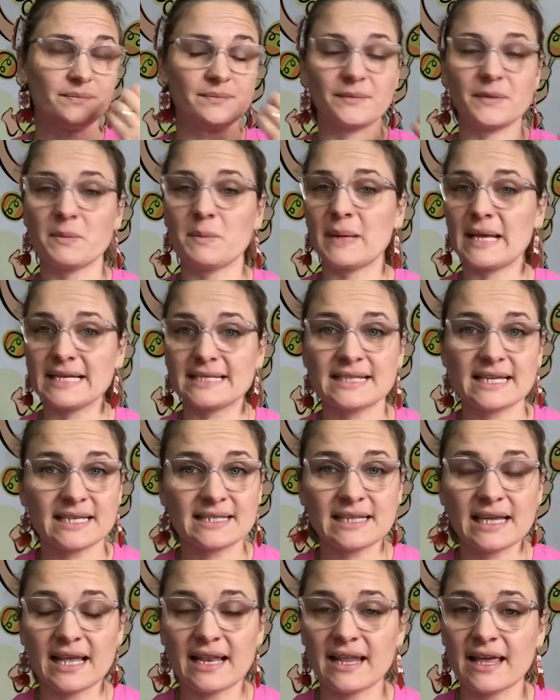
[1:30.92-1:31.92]
the
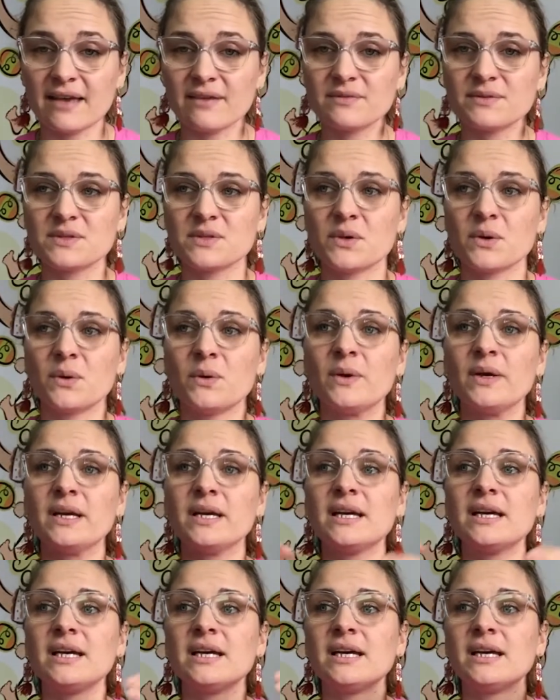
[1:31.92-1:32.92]
placenta left, so
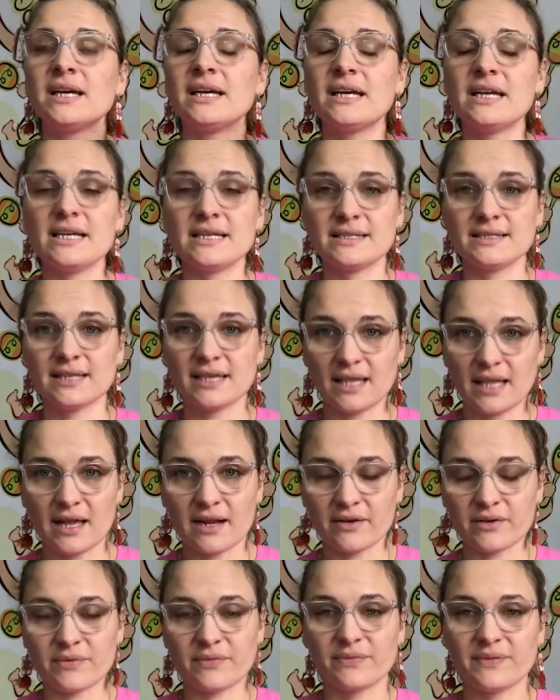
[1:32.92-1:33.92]
it's a lot
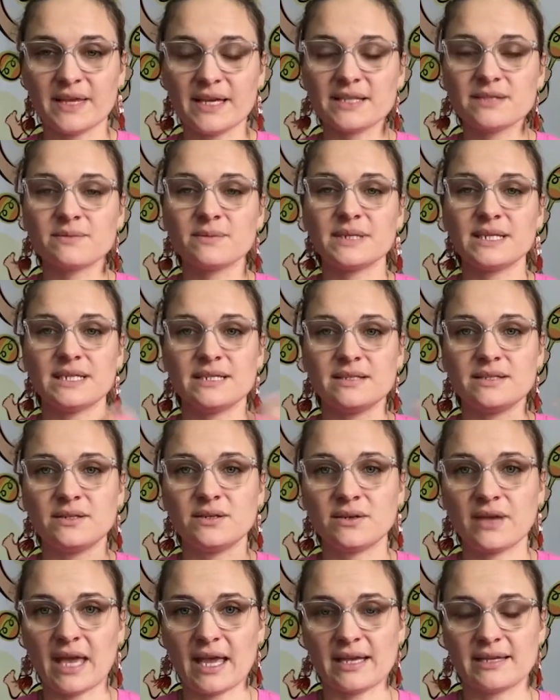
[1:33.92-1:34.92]
of things we need to
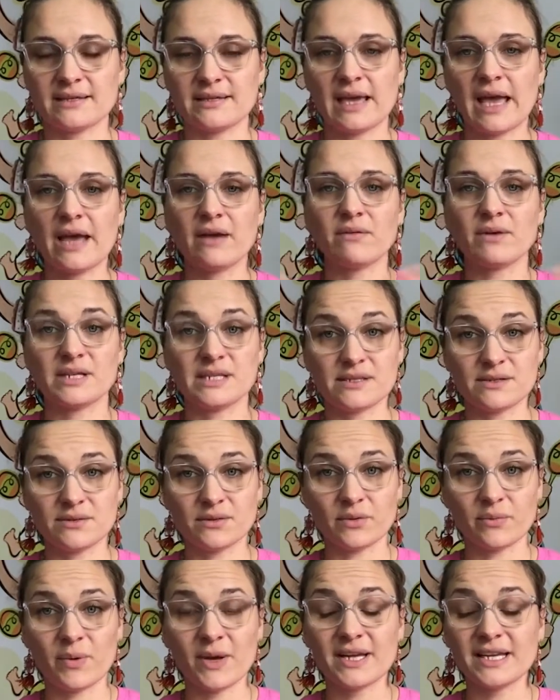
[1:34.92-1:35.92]
get iron into
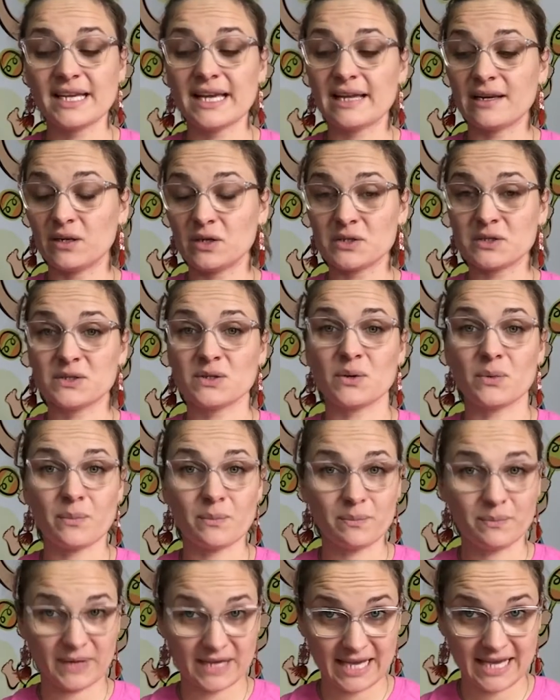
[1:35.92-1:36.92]
our body, and also
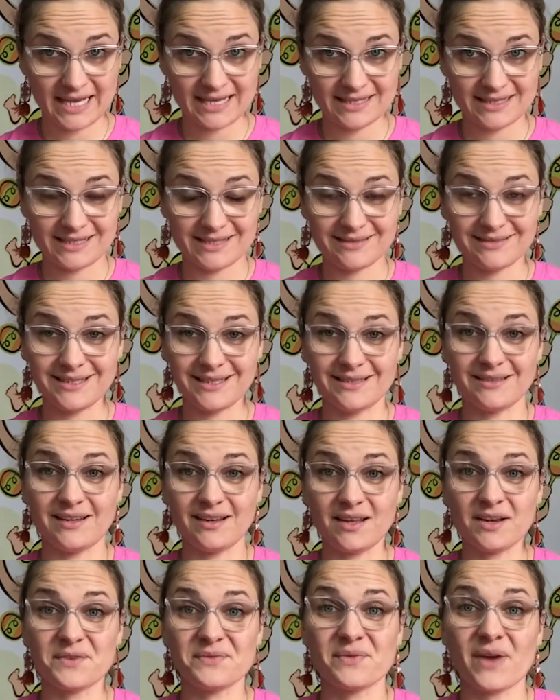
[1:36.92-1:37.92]
kids need a
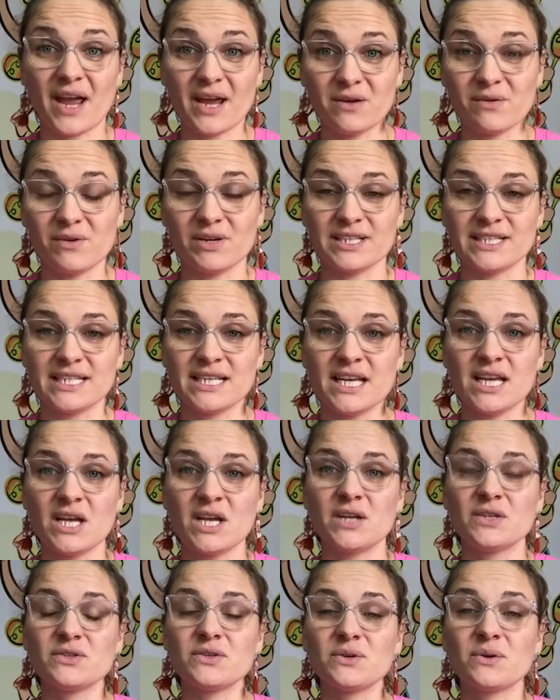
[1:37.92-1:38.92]
lot of iron
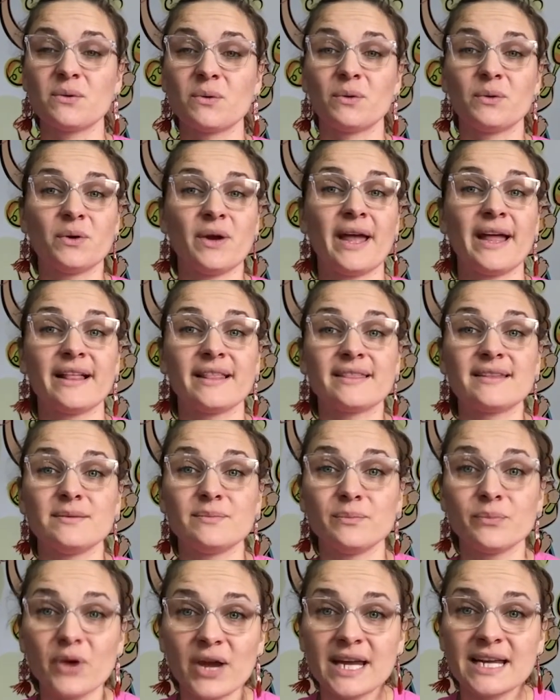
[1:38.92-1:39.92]
to grow
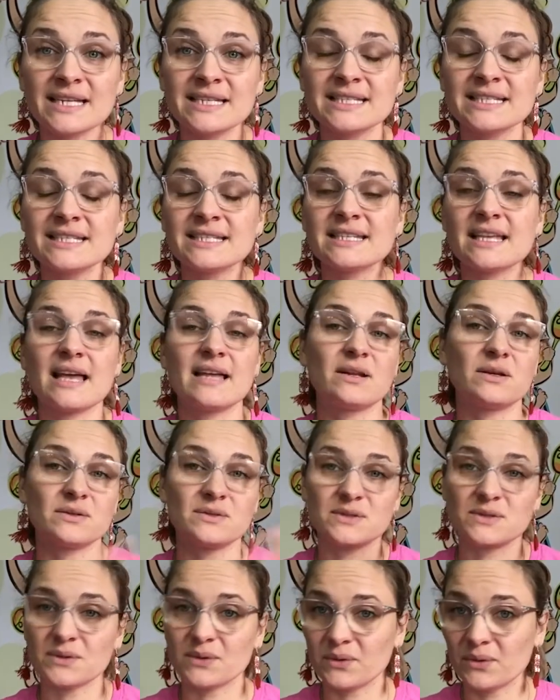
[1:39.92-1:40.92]
healthy brains and
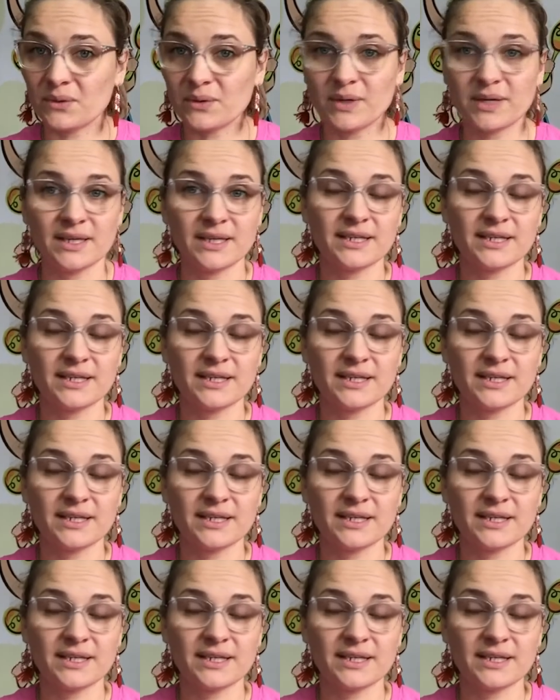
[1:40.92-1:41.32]
also